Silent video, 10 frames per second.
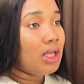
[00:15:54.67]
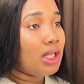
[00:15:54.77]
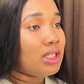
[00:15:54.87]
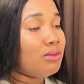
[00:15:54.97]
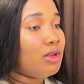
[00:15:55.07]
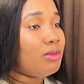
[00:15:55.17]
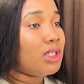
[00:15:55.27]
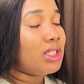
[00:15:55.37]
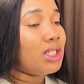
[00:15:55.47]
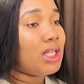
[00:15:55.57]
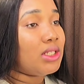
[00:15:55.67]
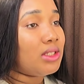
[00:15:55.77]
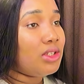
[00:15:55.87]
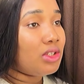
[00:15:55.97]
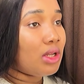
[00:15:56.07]
That simply means it has
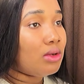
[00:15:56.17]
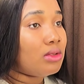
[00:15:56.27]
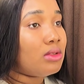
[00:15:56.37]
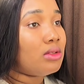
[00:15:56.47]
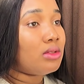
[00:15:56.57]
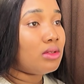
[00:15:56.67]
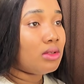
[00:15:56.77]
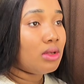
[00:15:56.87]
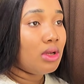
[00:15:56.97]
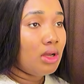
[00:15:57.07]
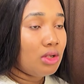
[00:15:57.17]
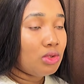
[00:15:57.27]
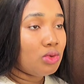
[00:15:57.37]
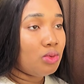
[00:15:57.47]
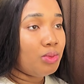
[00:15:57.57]
dished out
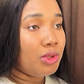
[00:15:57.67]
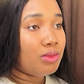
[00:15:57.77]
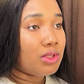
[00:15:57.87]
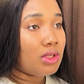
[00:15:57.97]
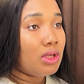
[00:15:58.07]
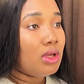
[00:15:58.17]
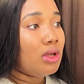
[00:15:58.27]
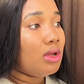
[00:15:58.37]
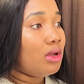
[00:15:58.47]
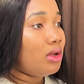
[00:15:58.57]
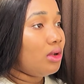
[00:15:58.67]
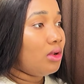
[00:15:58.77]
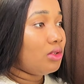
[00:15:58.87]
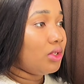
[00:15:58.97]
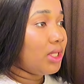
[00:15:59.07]
2 pips.
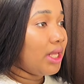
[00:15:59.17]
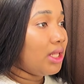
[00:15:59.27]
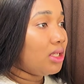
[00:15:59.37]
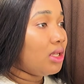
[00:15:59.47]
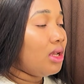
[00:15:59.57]
Just like that.